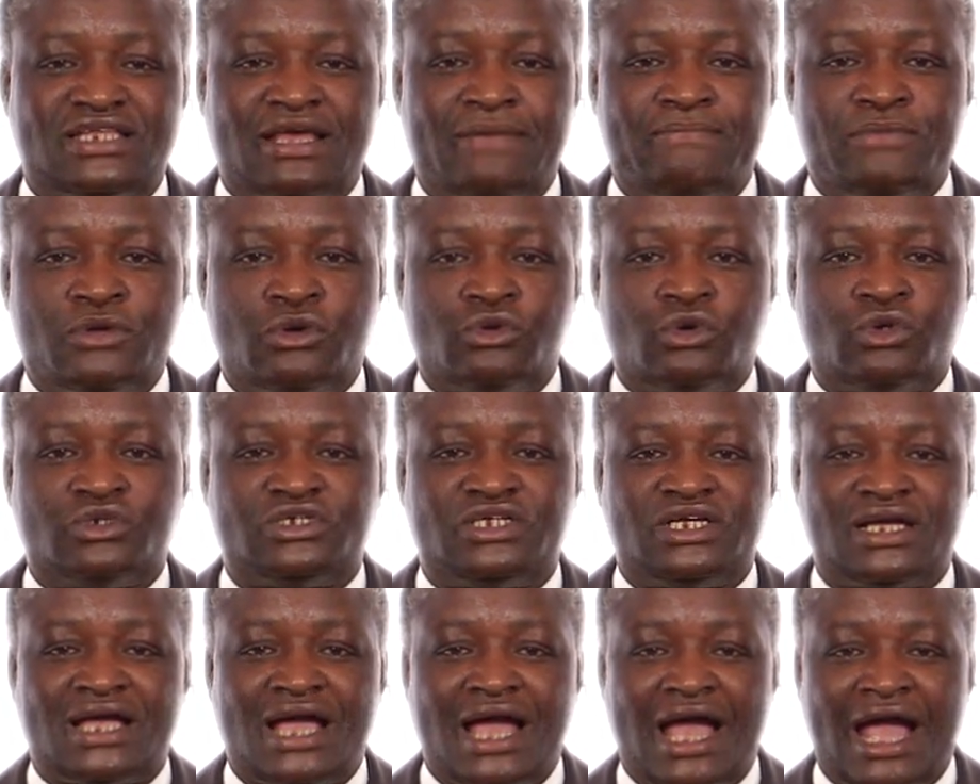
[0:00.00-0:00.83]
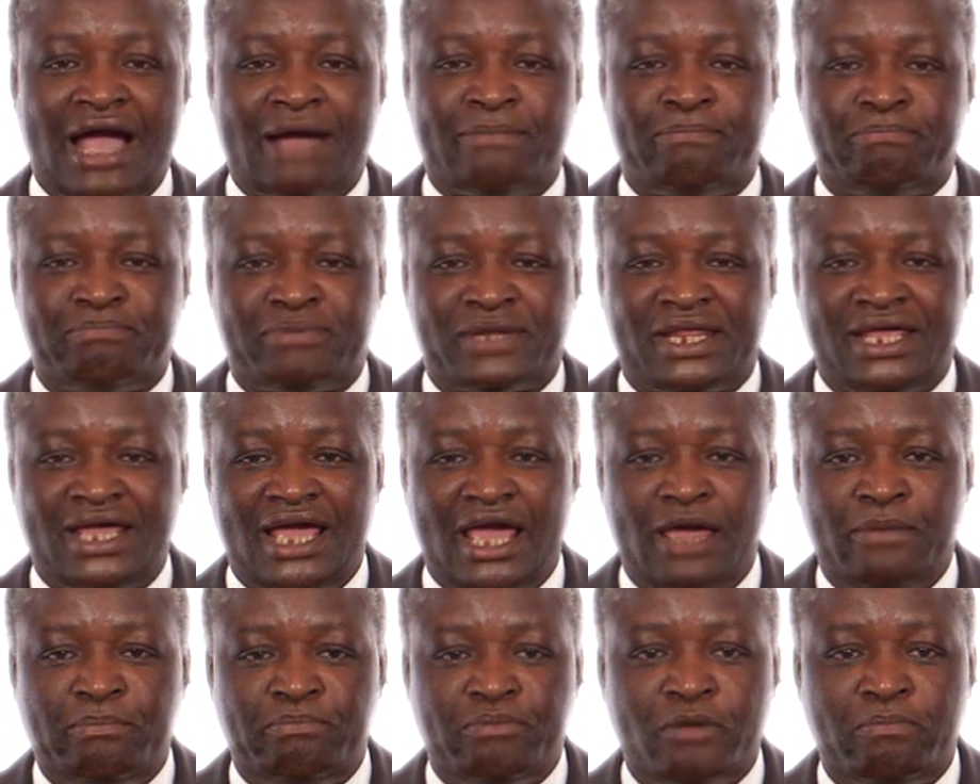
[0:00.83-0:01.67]
has taken a little more
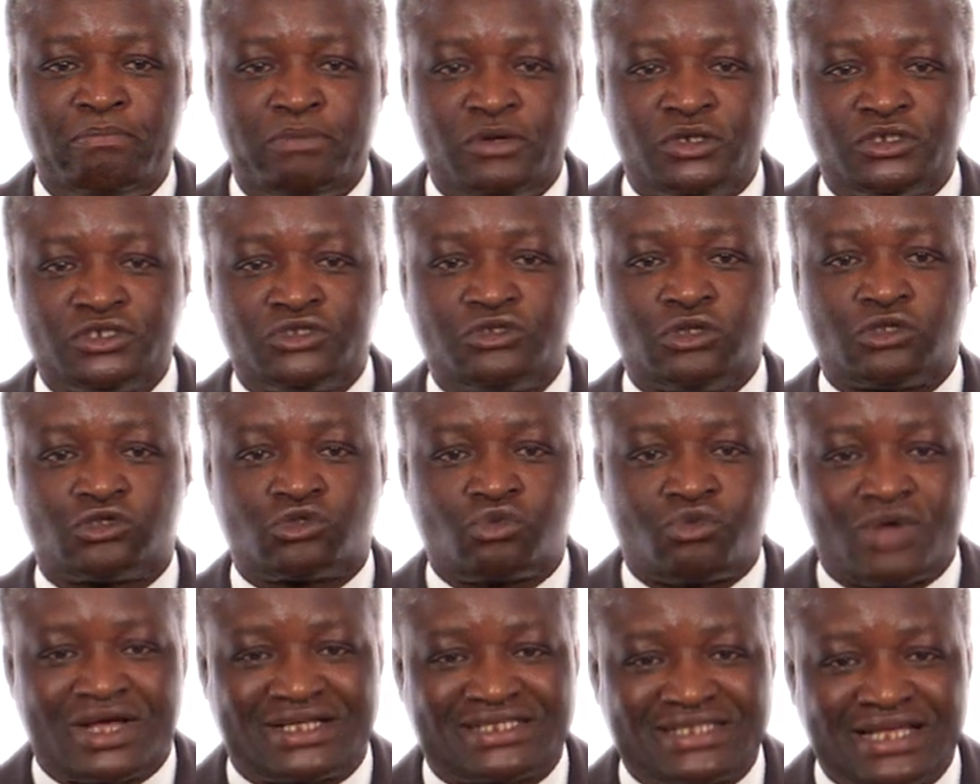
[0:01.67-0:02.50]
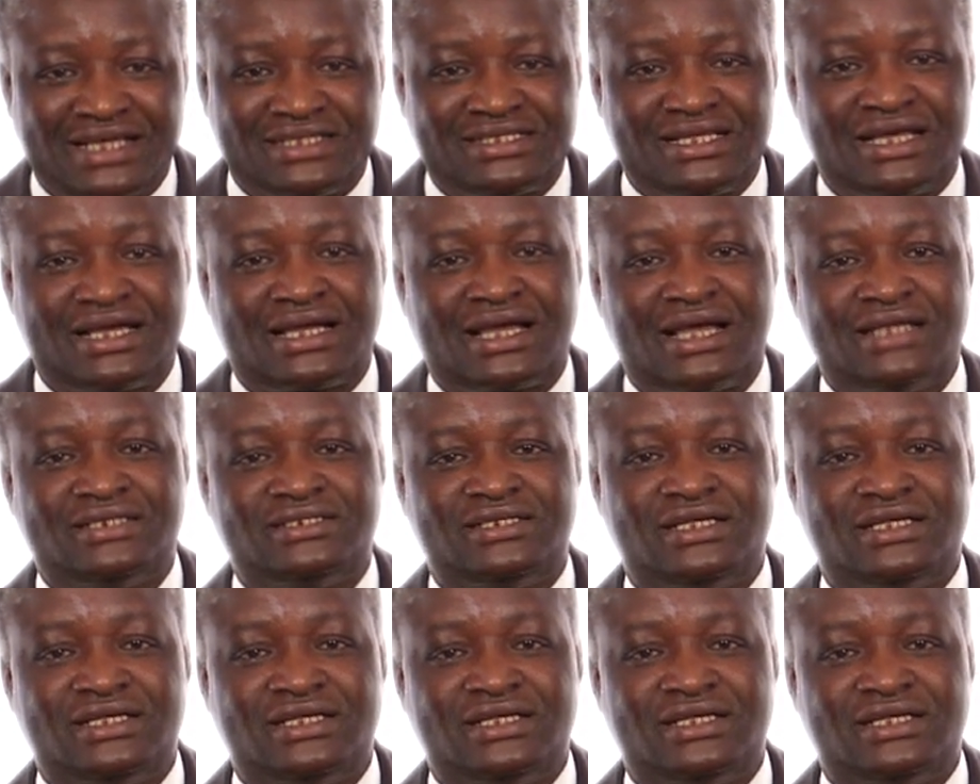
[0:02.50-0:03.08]
than 250 decisions,